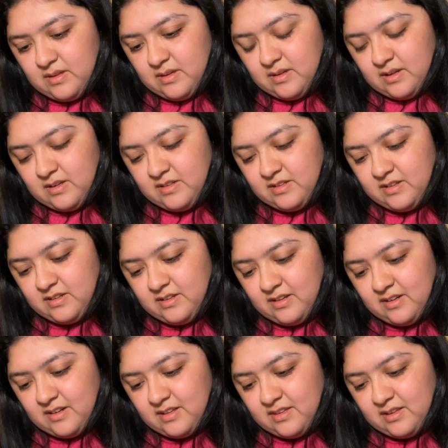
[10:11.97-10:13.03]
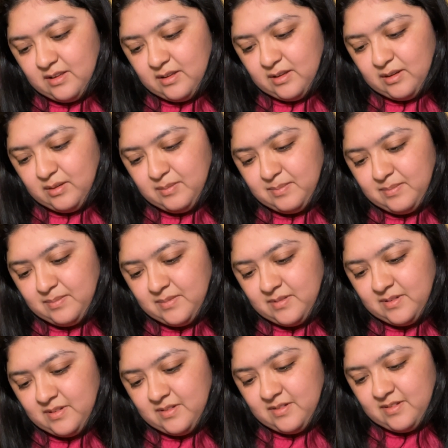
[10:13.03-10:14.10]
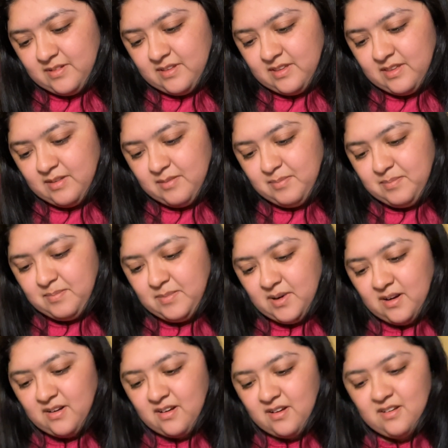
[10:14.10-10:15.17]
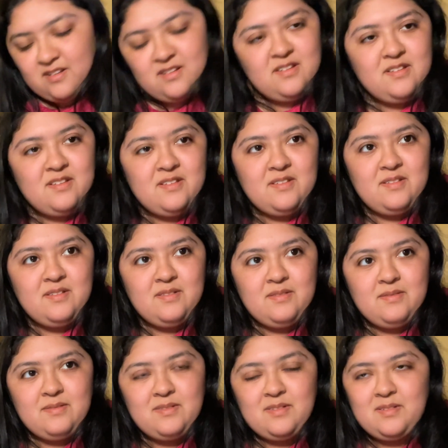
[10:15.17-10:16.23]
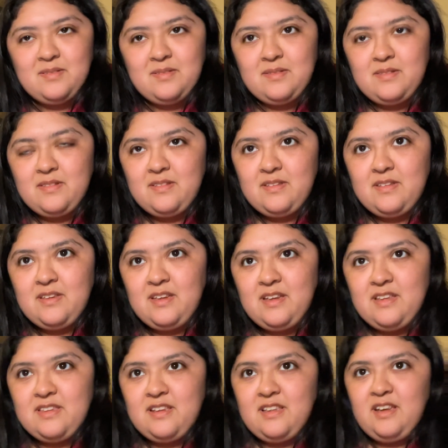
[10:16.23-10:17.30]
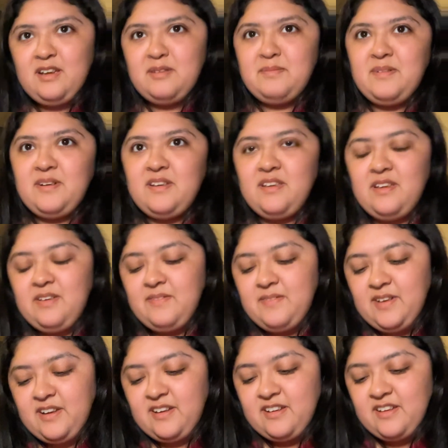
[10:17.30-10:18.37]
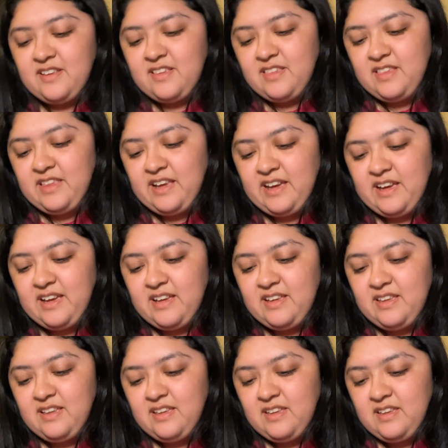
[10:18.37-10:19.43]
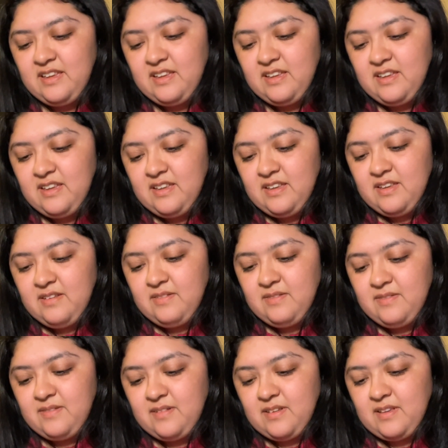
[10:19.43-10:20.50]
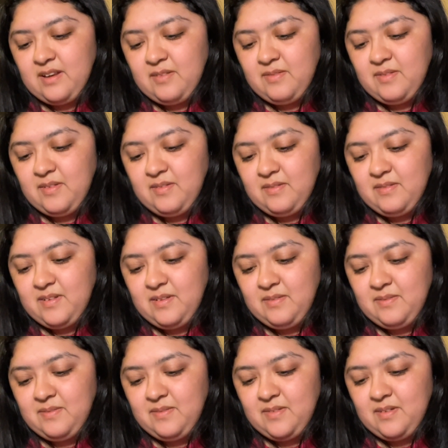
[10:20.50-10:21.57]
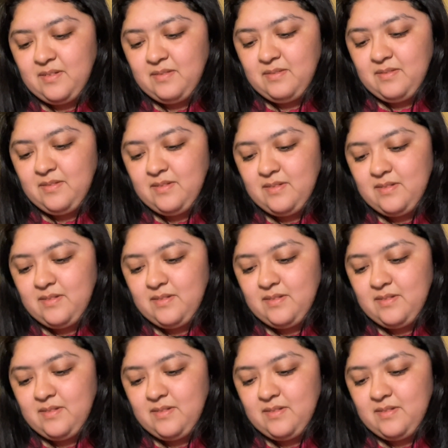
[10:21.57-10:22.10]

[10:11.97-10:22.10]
I should have got the loop part. Well, as I think about it, if I got that for like for one phone,